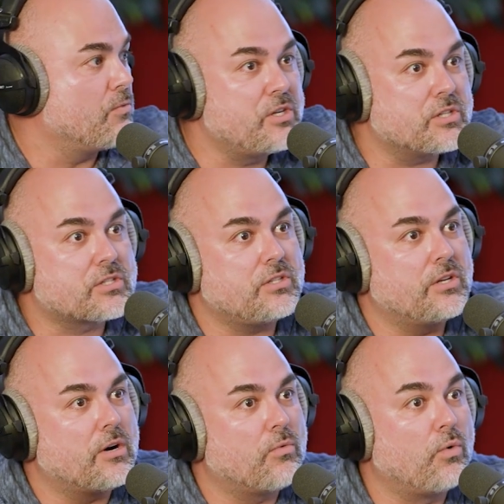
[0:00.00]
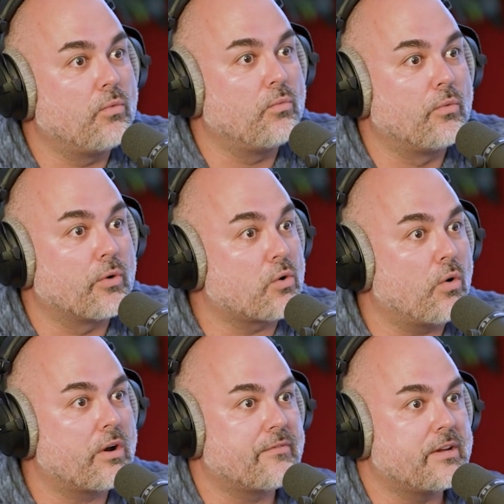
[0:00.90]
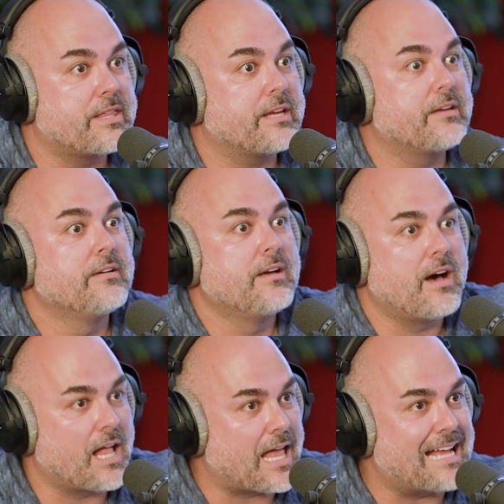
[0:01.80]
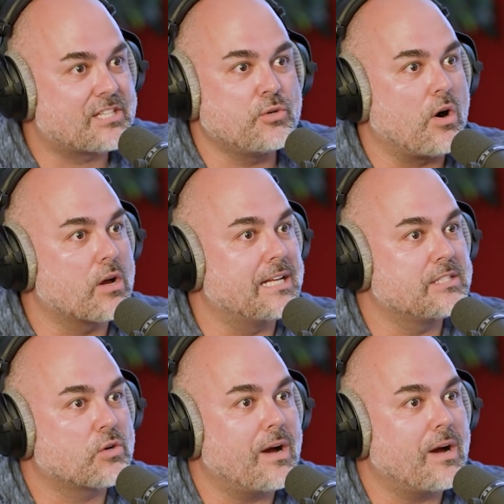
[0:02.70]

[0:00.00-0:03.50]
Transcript: we just you know we'll we'll record everything i'll ask you all kinds of